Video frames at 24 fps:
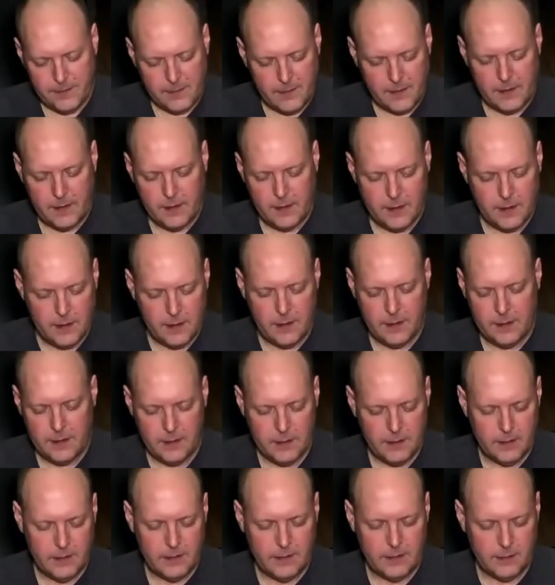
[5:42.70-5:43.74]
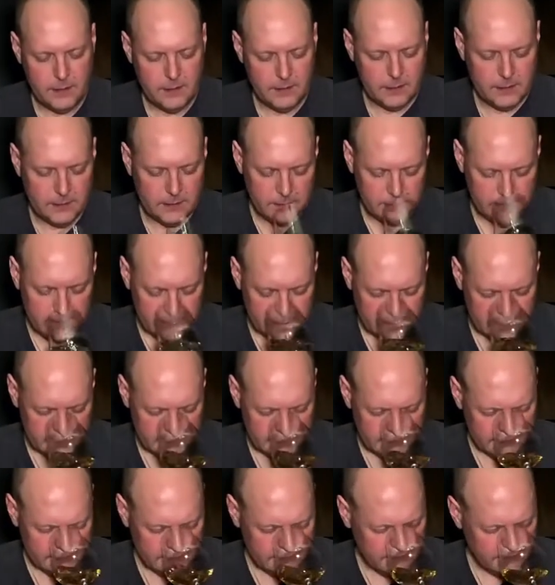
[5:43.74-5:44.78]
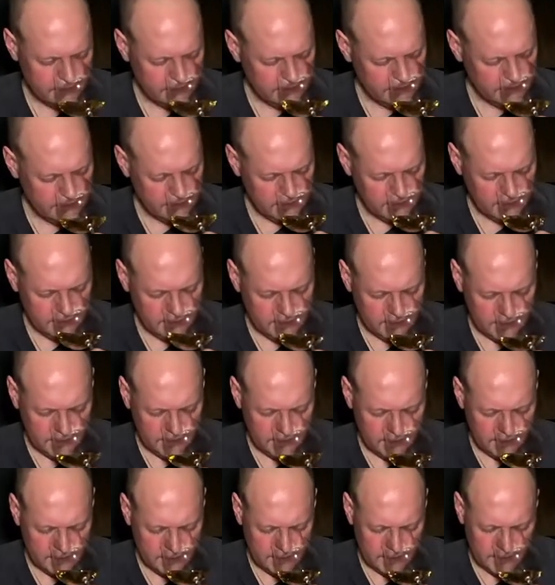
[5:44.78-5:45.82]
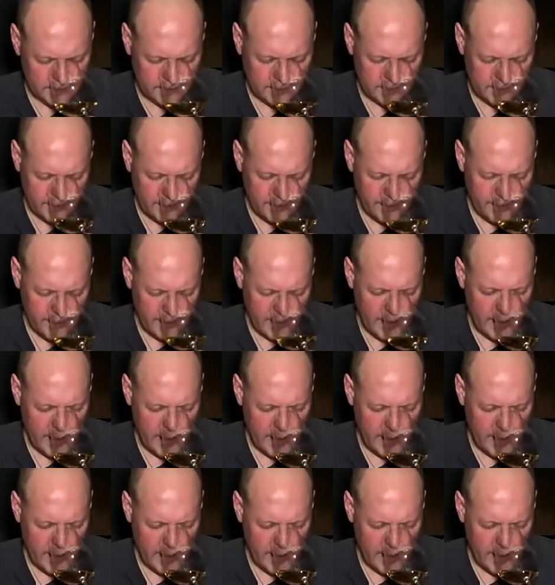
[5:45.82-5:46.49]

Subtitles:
(silence)